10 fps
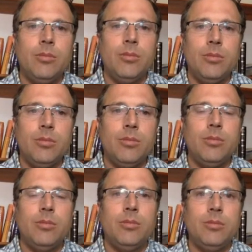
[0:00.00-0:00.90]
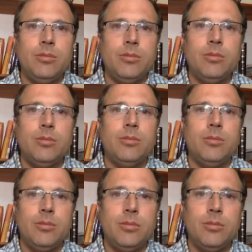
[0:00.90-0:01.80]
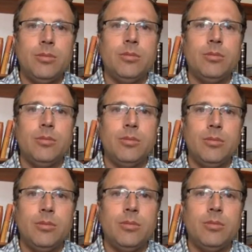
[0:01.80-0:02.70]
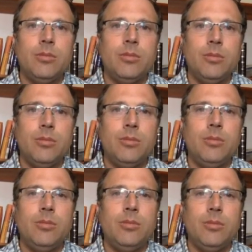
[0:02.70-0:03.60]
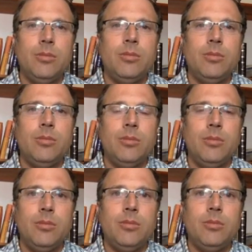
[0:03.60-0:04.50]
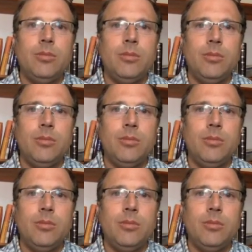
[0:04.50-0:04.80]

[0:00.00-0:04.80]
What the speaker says: [no speech]